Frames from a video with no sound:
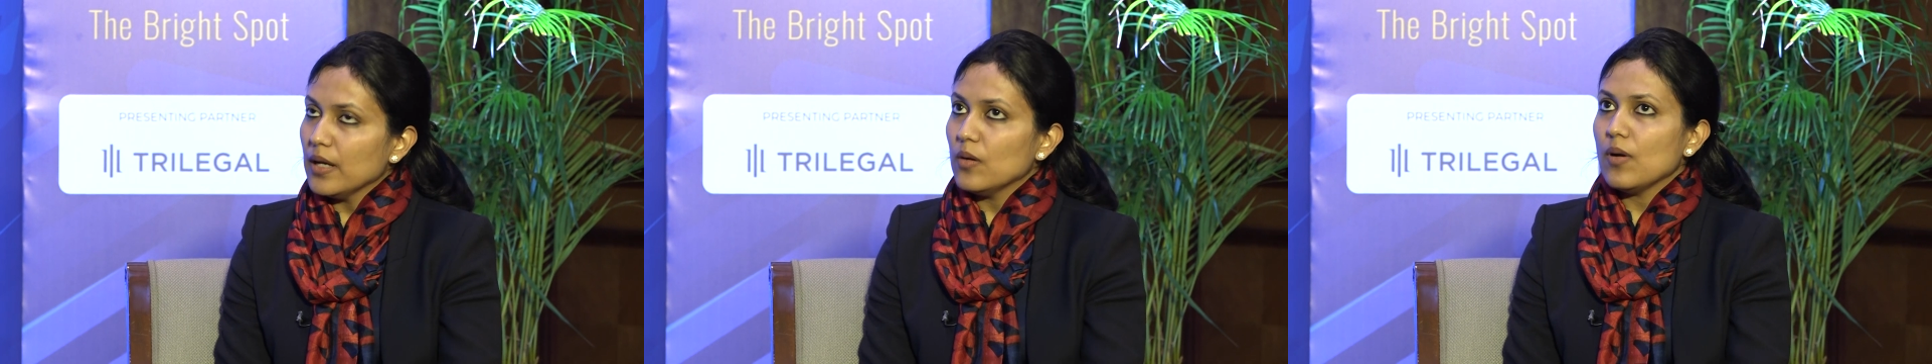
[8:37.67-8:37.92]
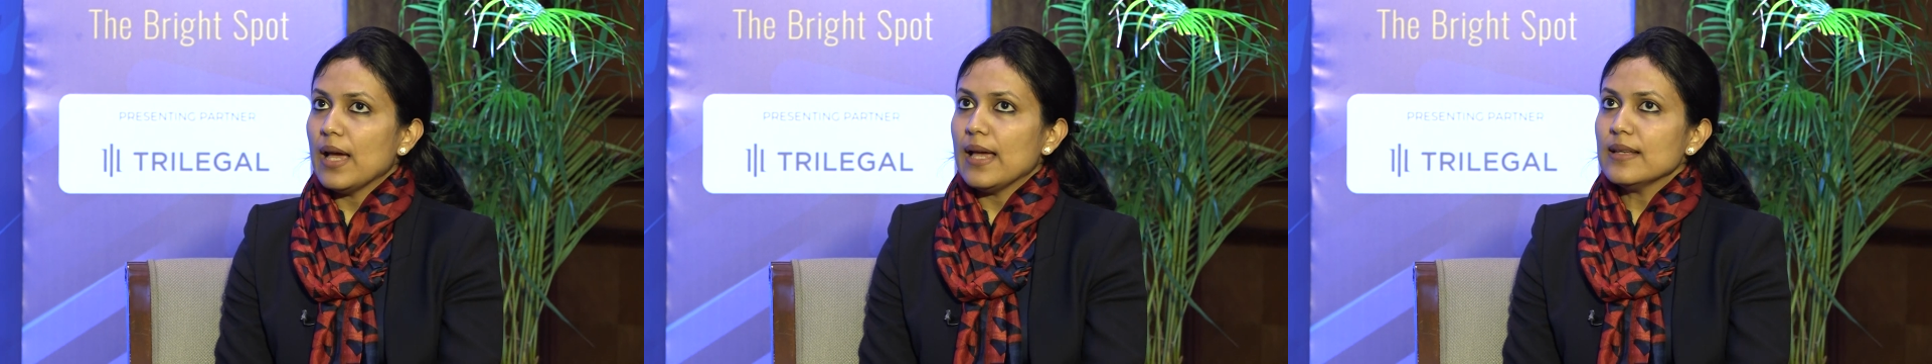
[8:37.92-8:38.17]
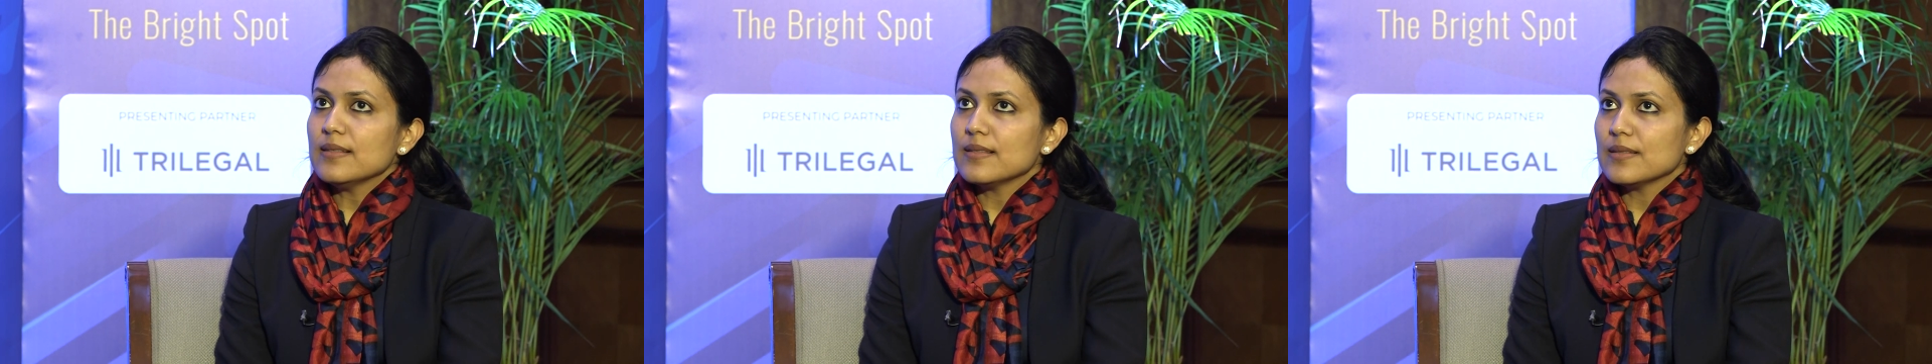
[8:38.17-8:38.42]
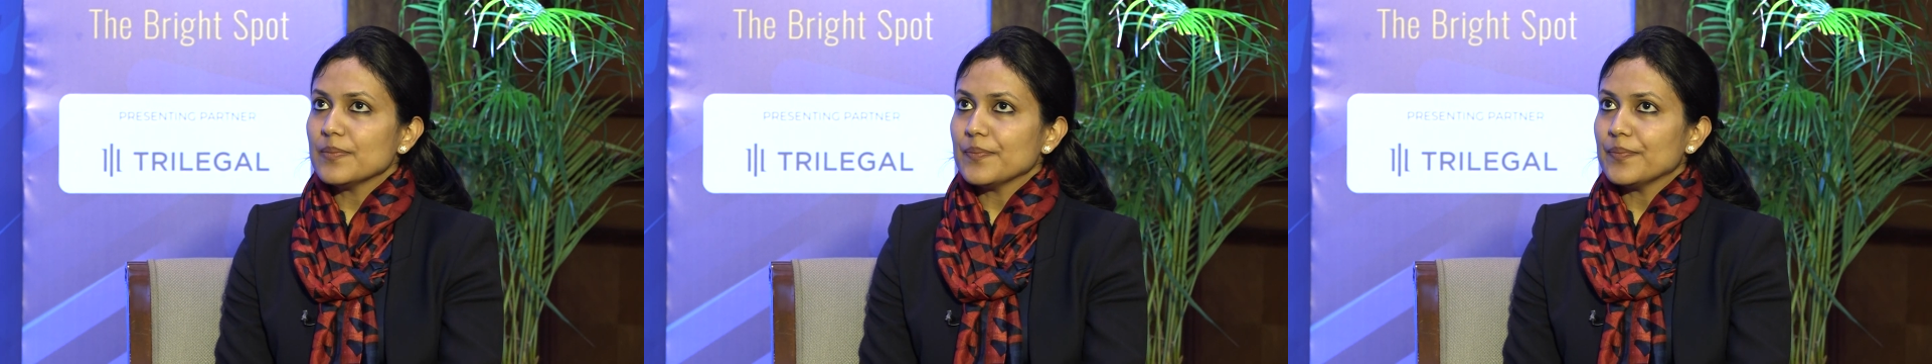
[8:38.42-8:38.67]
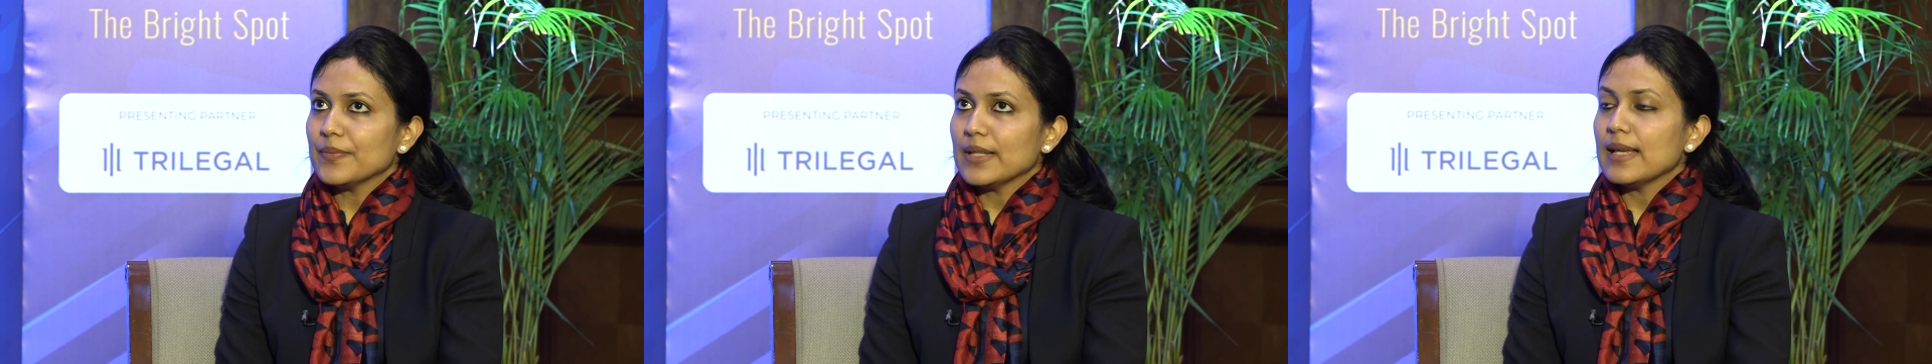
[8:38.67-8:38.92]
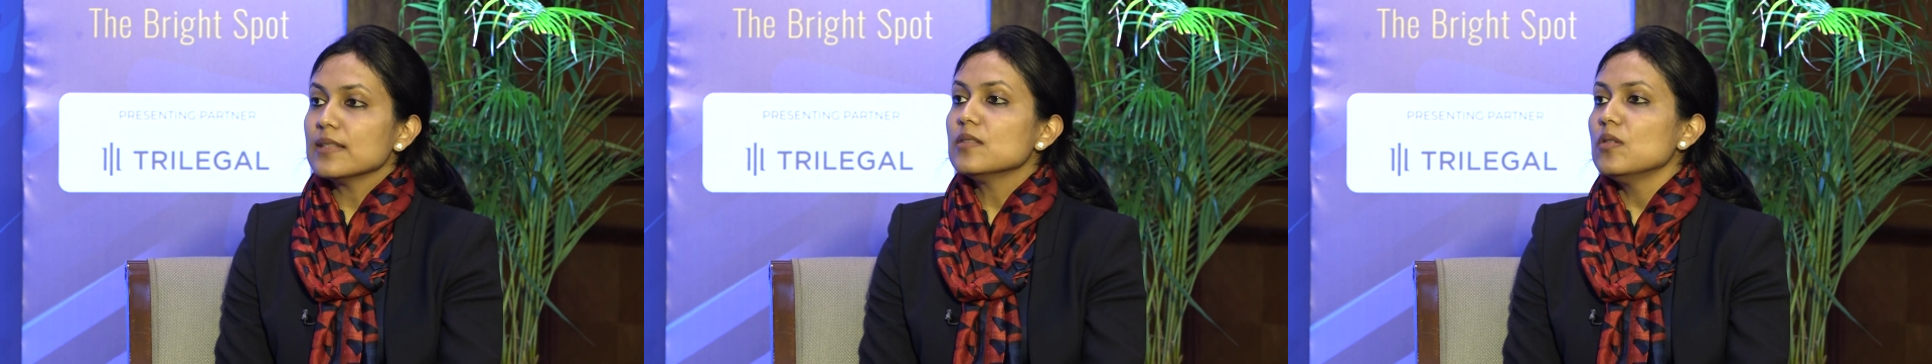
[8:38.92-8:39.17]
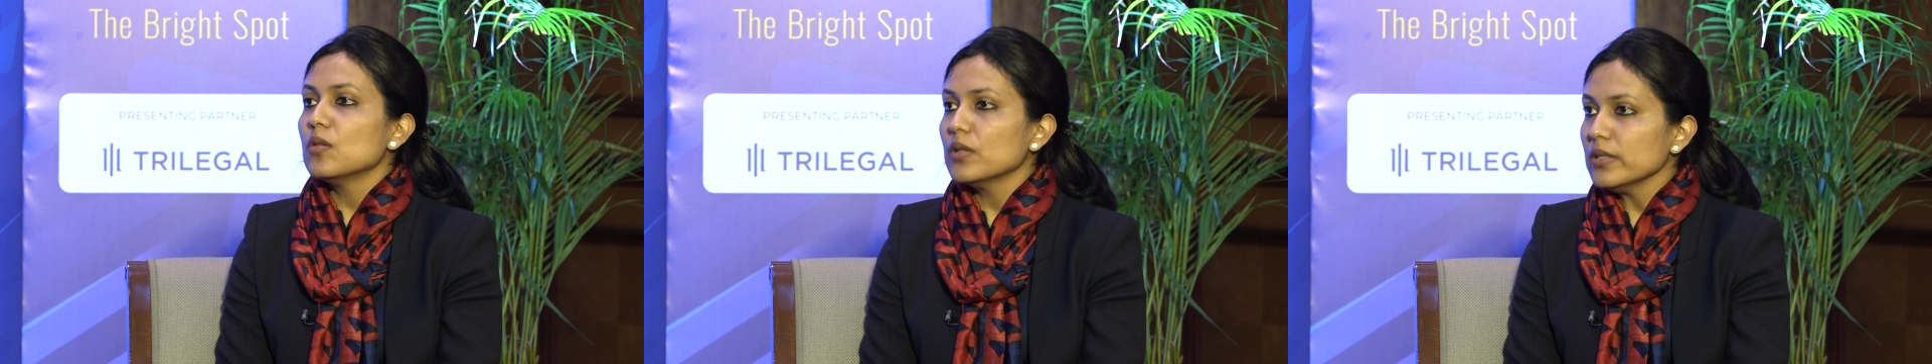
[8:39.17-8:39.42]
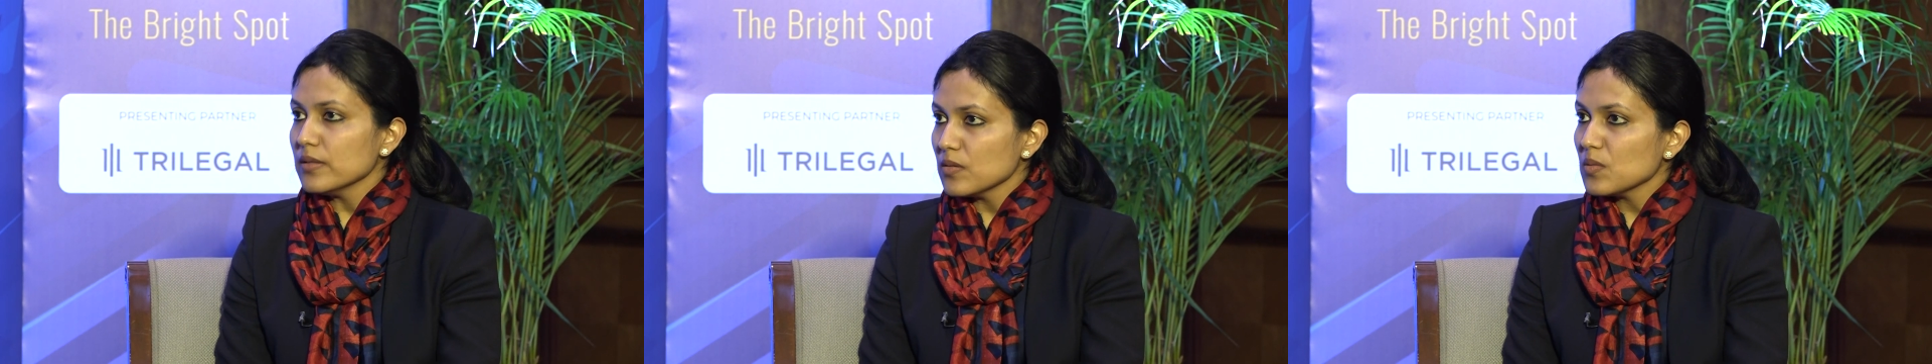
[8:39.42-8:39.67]
Now, as
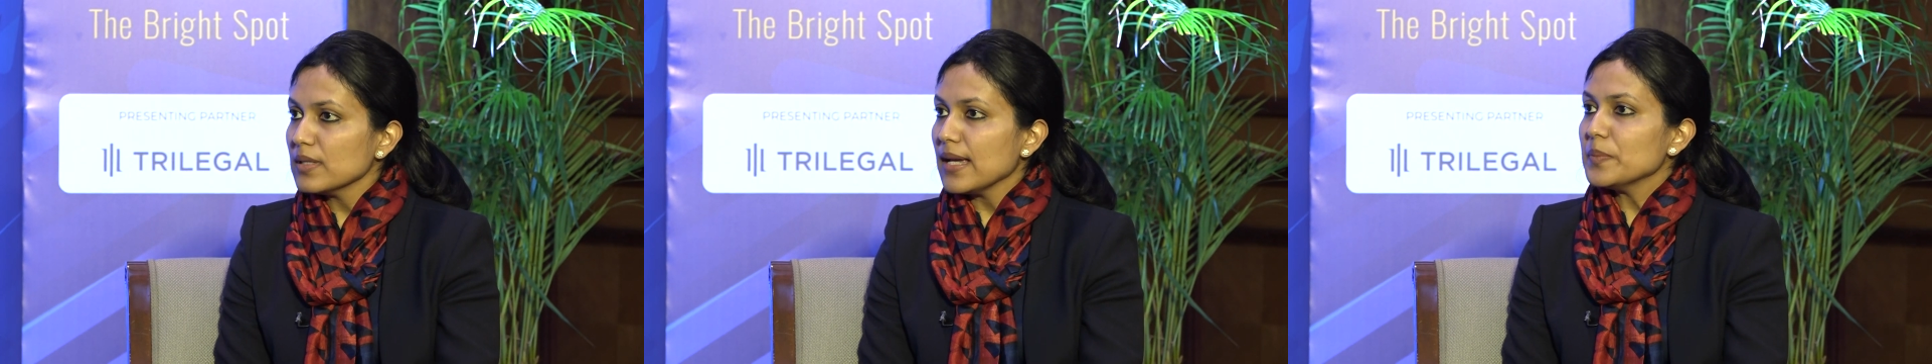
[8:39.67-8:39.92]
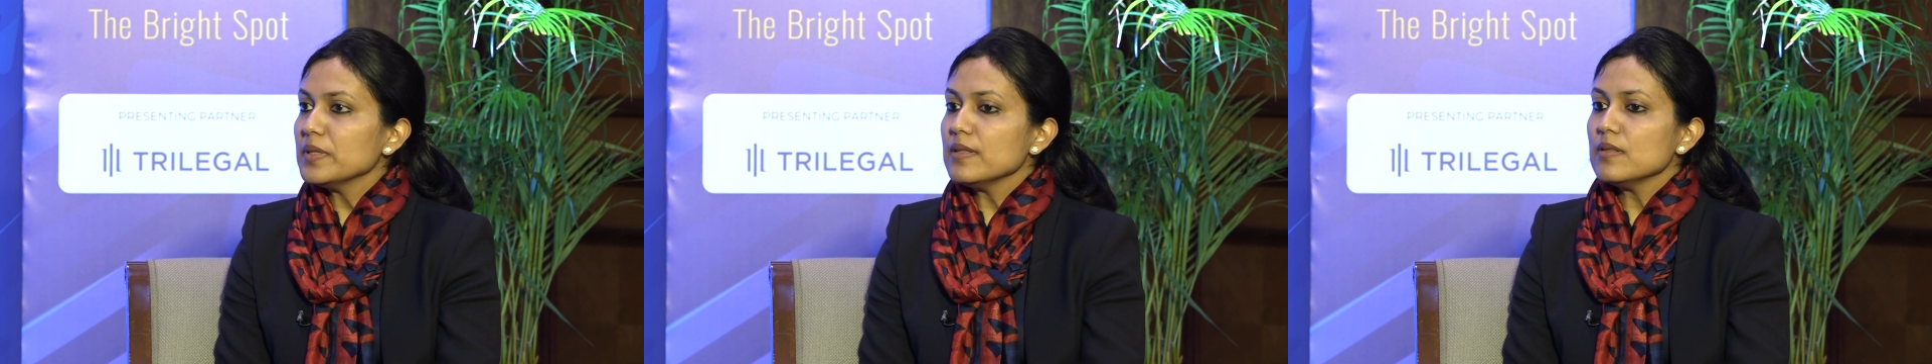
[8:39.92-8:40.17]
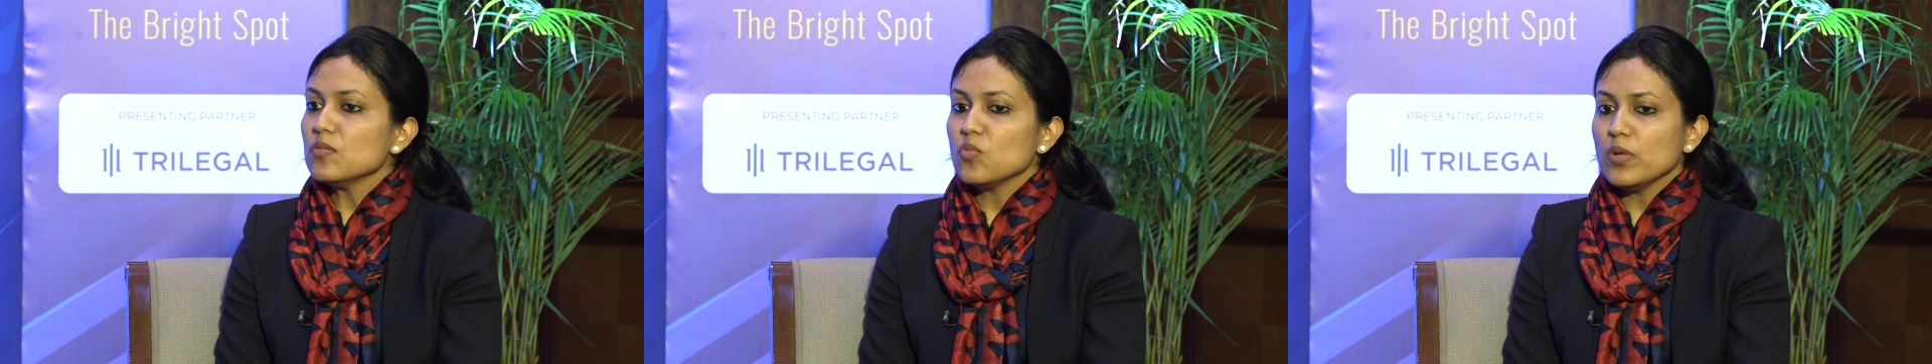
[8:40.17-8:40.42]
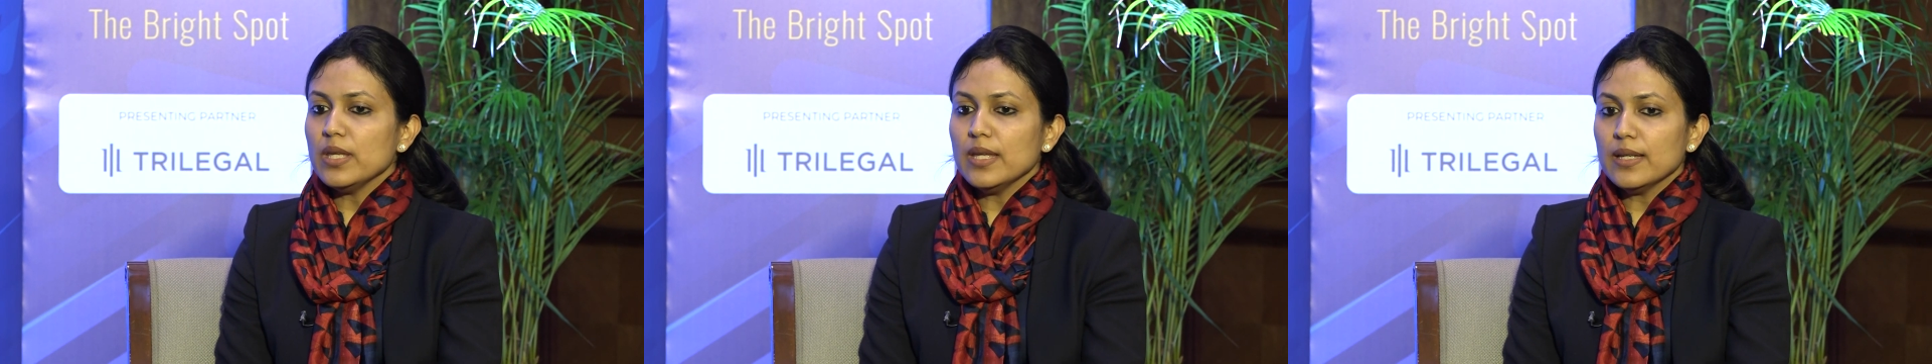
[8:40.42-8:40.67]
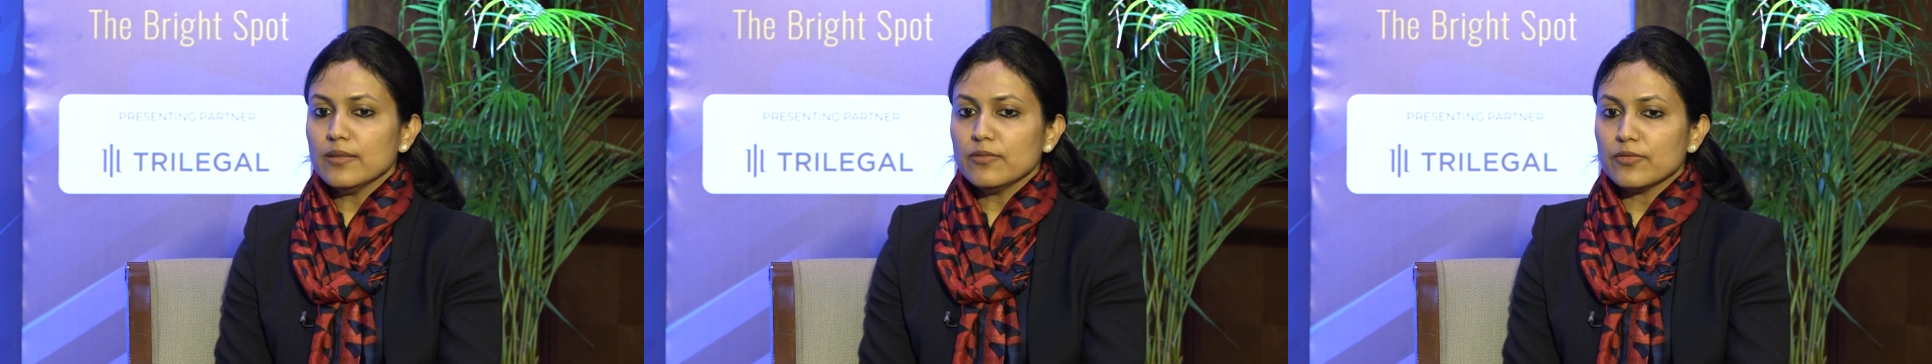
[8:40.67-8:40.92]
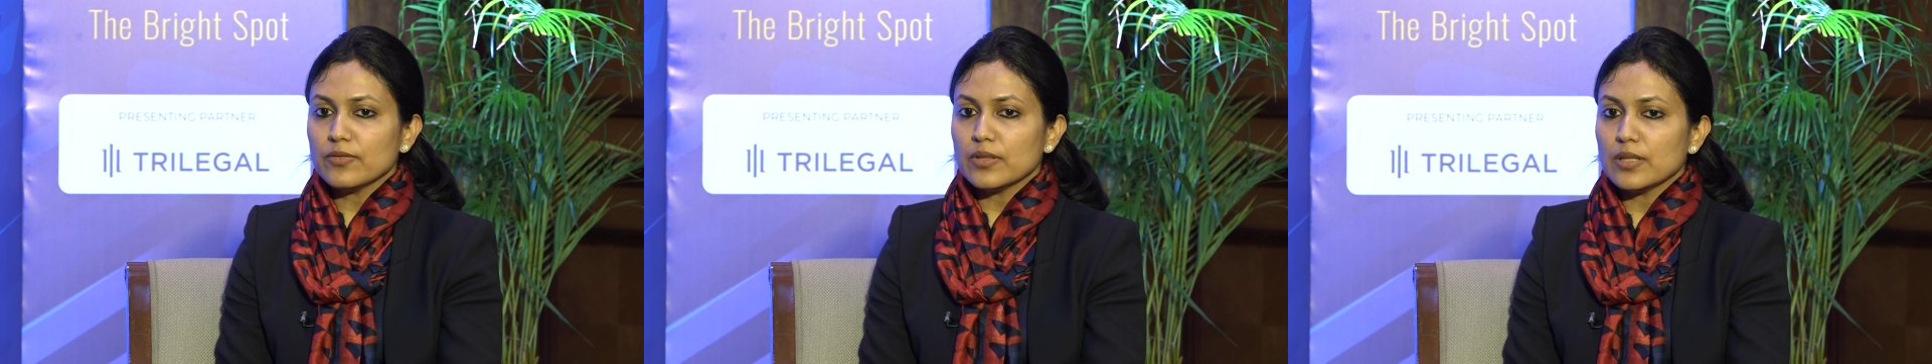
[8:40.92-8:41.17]
lawyers, what happens is we have